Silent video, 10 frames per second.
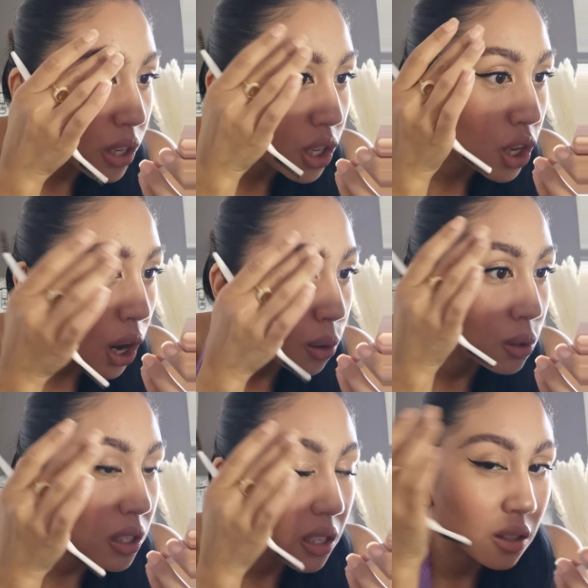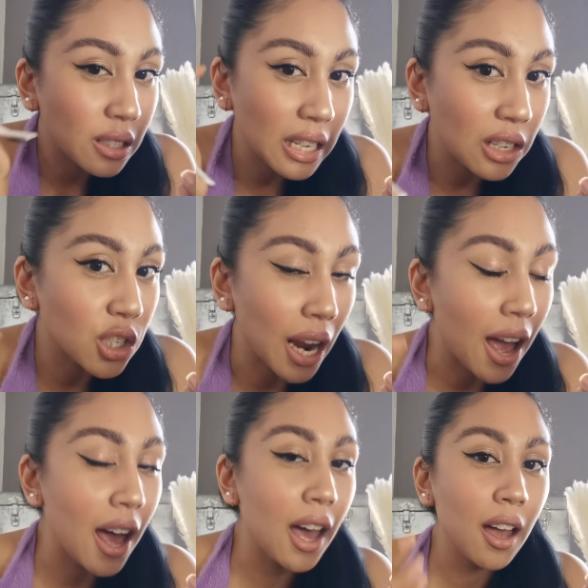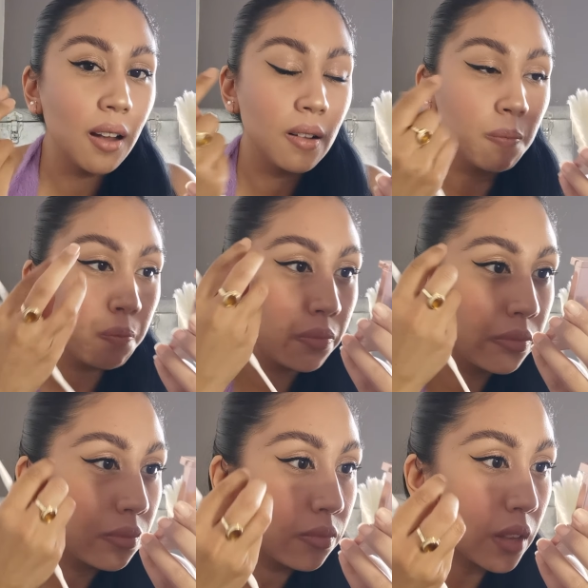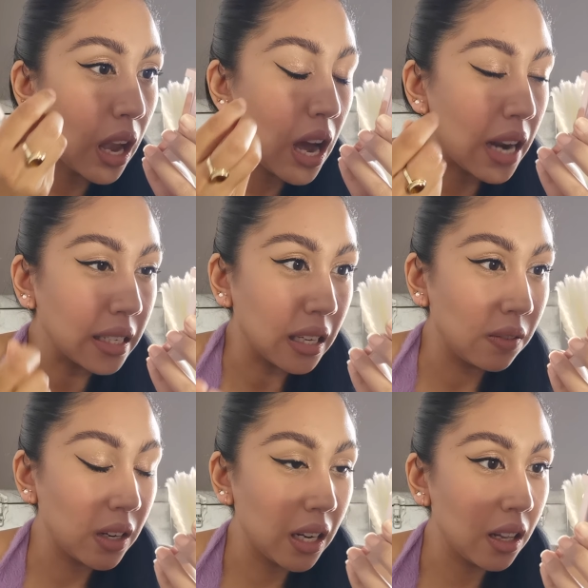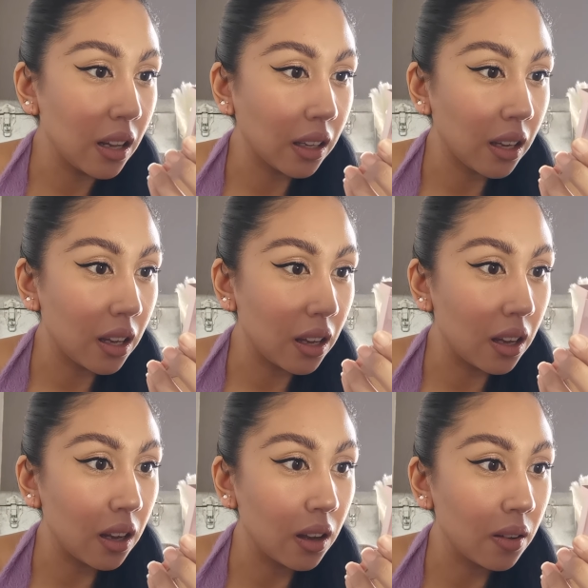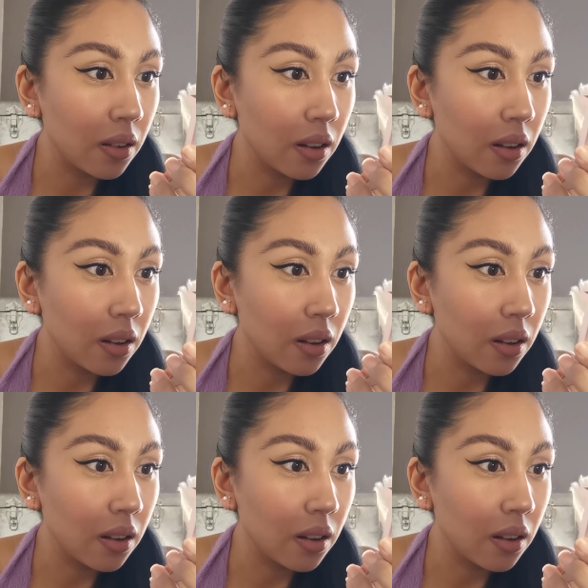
really coated each hair and given it like a